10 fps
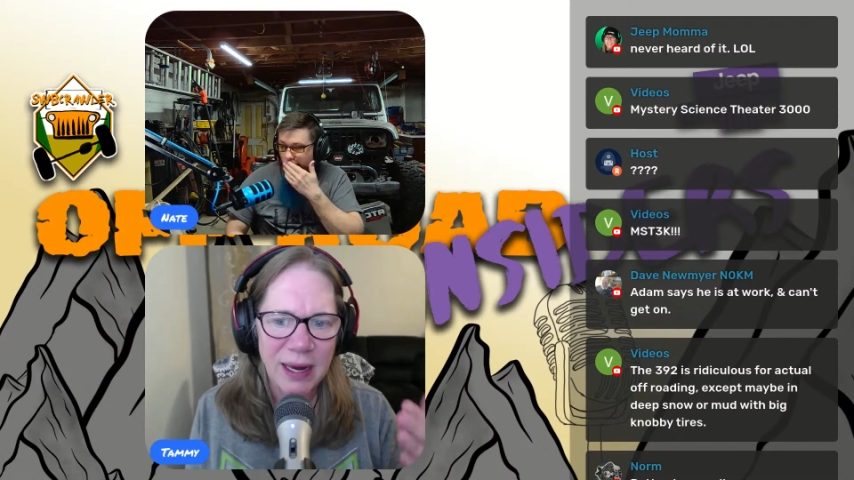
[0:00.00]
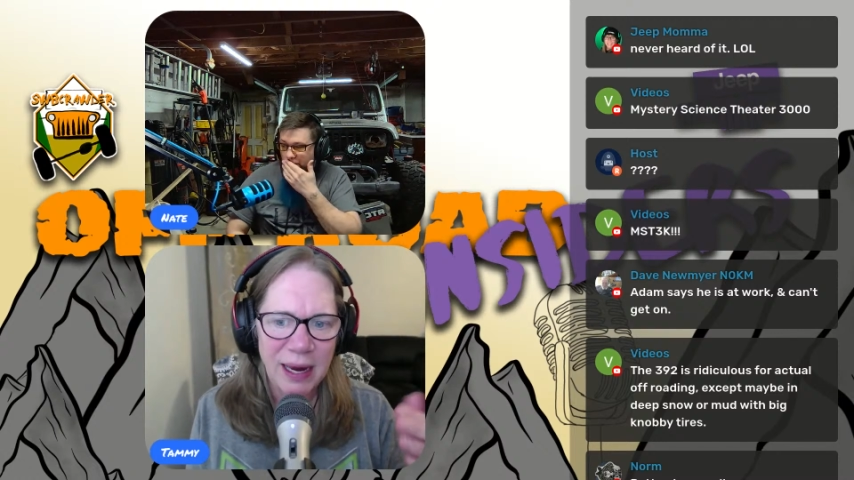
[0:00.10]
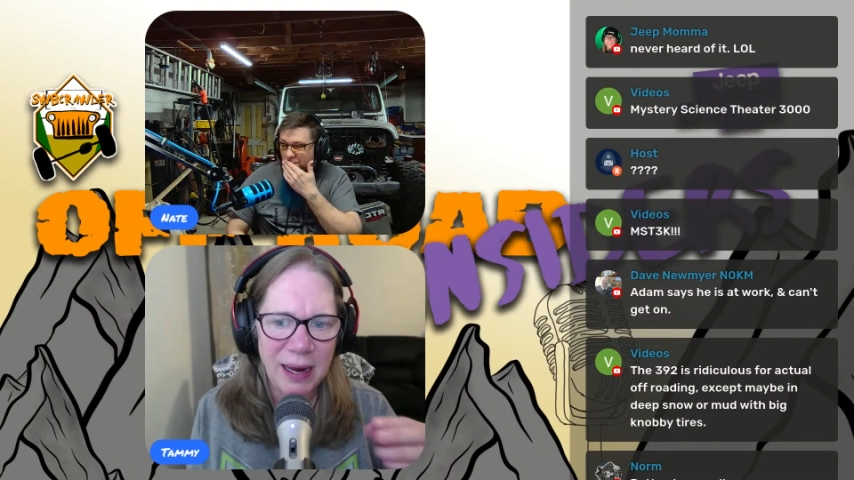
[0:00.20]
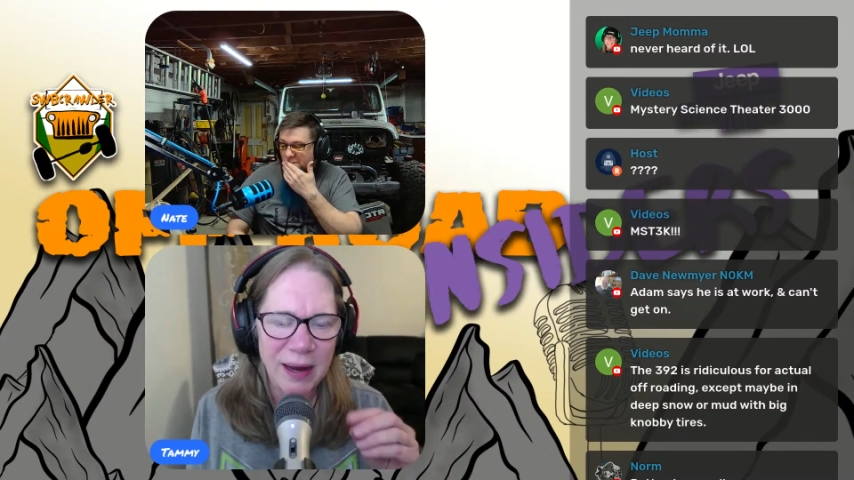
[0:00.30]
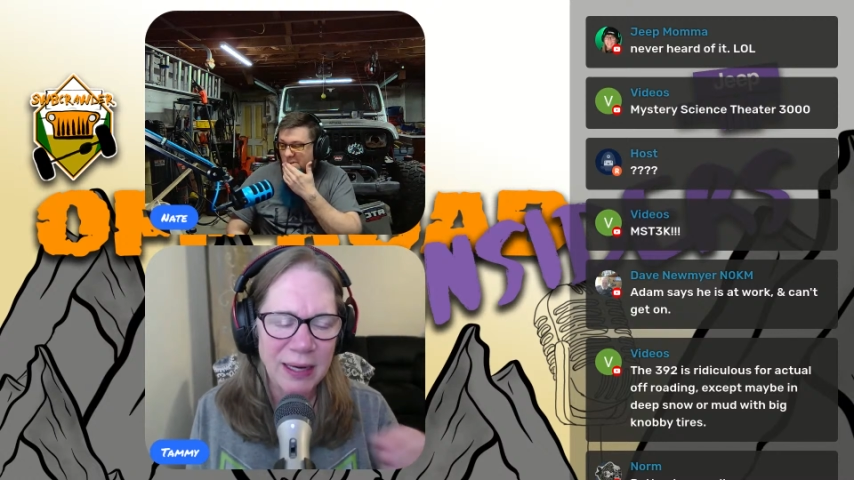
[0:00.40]

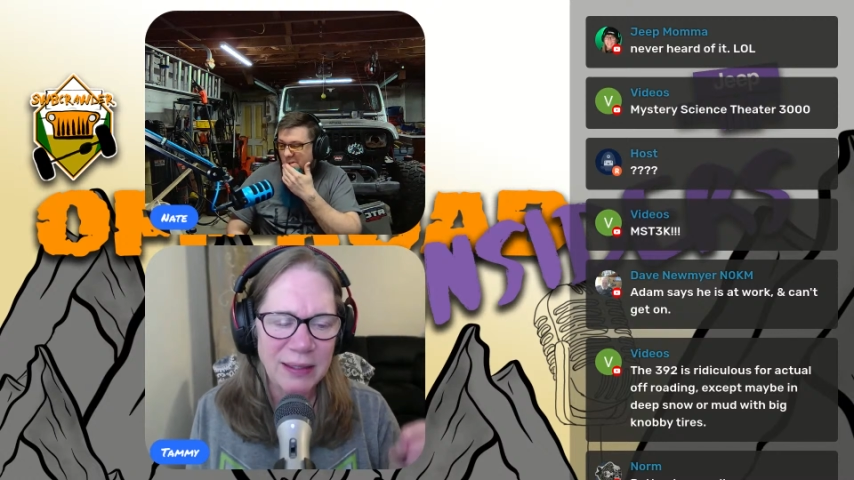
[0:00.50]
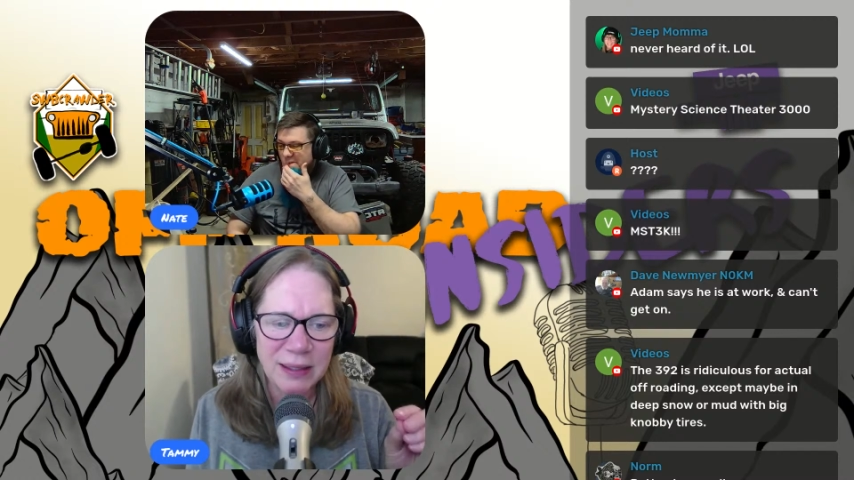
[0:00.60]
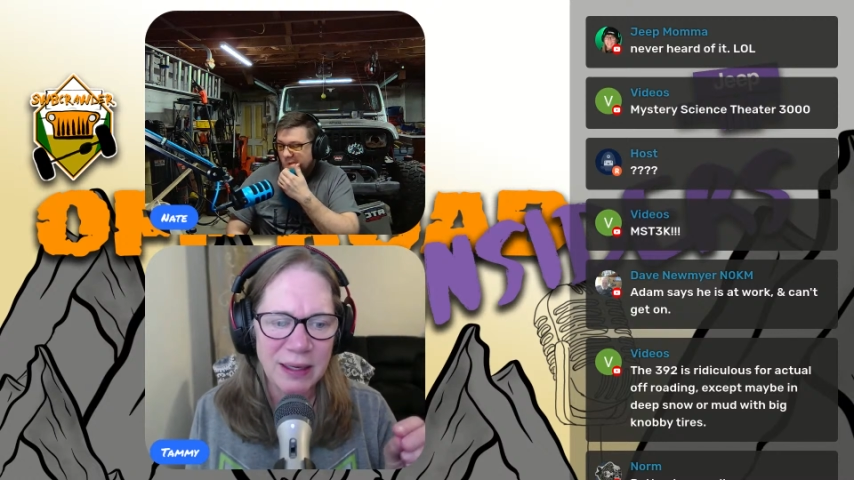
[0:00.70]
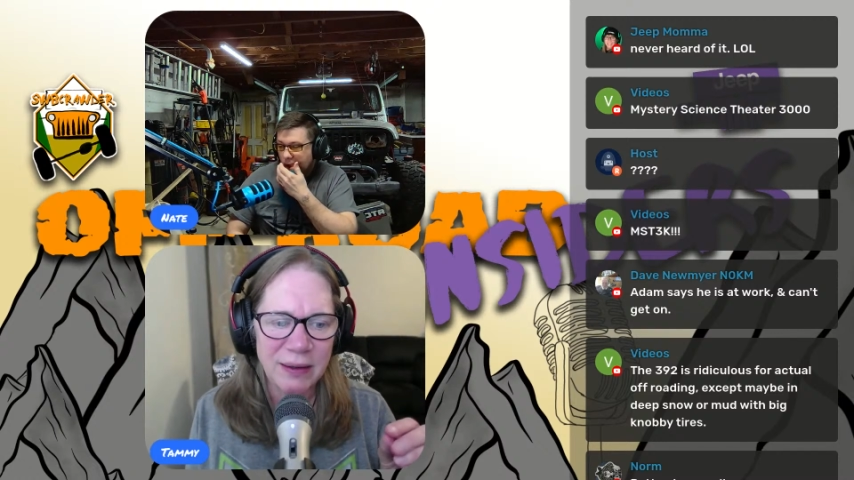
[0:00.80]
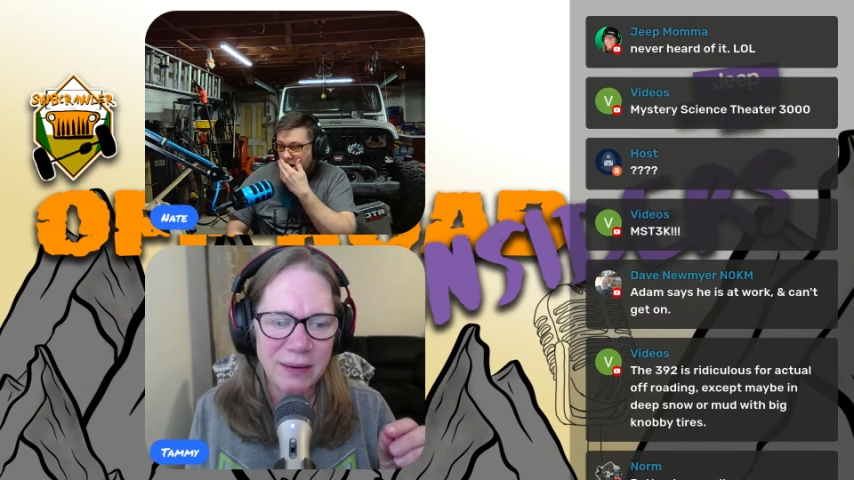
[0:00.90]
And I
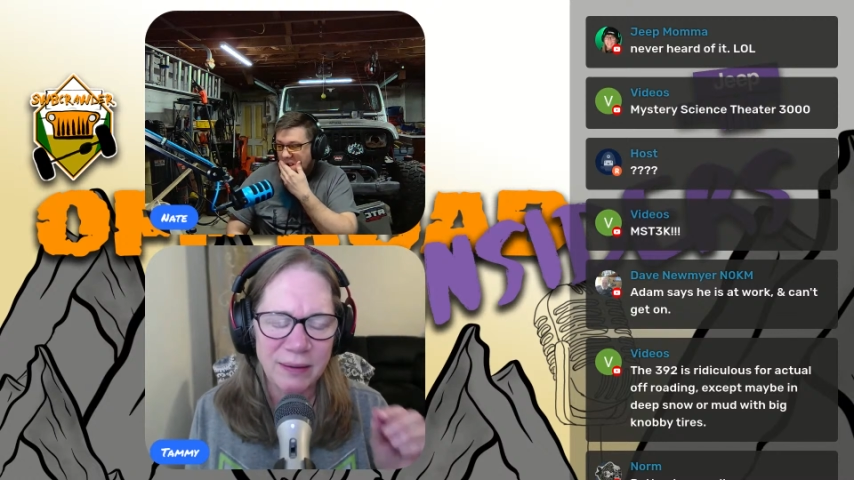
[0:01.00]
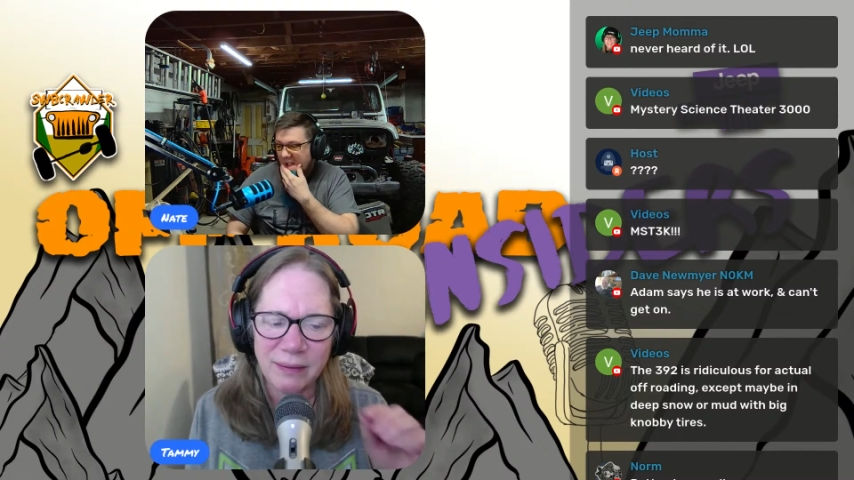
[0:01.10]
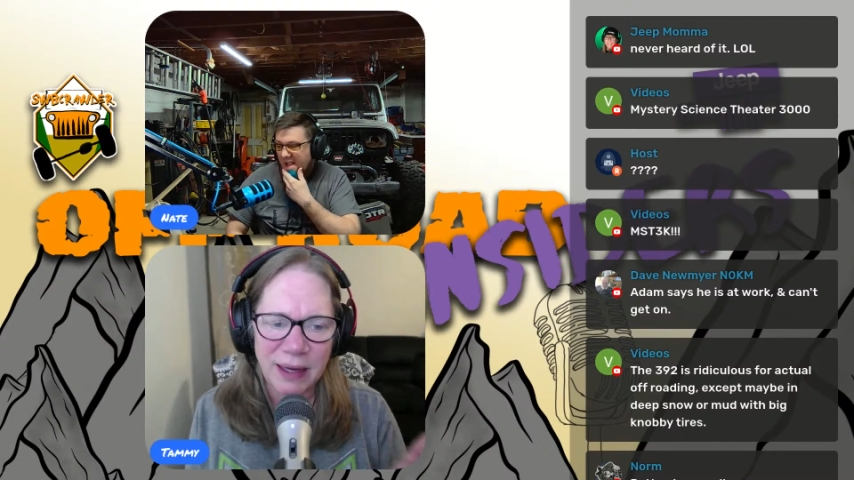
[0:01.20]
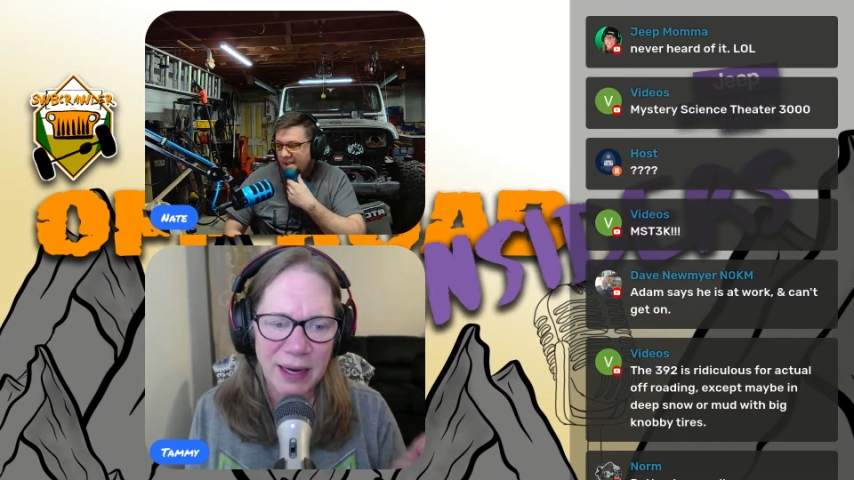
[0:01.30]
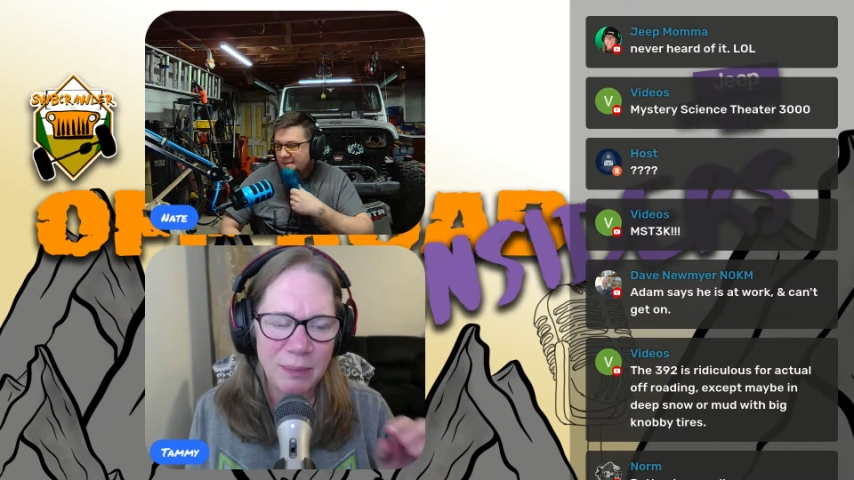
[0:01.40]
did. I